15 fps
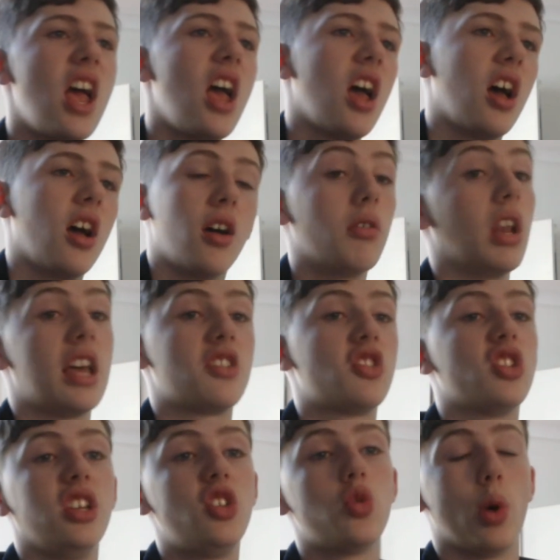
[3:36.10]
Well,
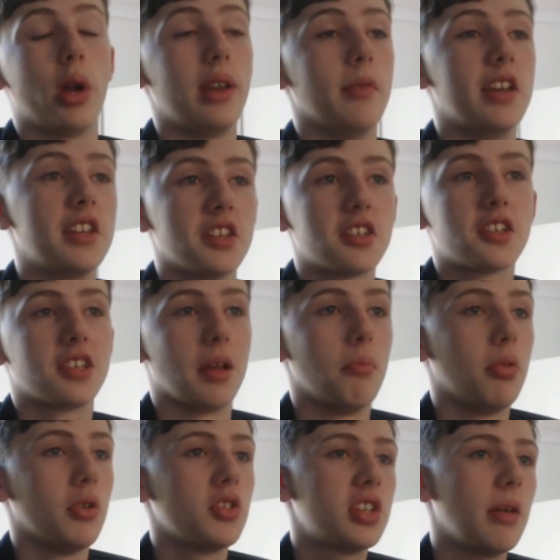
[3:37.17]
actually 20 minutes because I
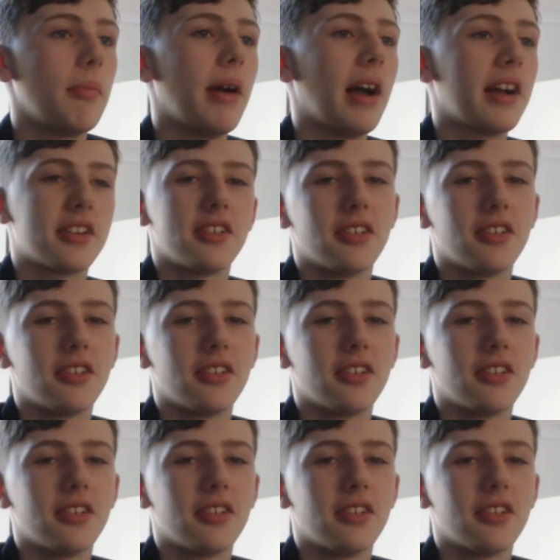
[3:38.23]
pushed it back.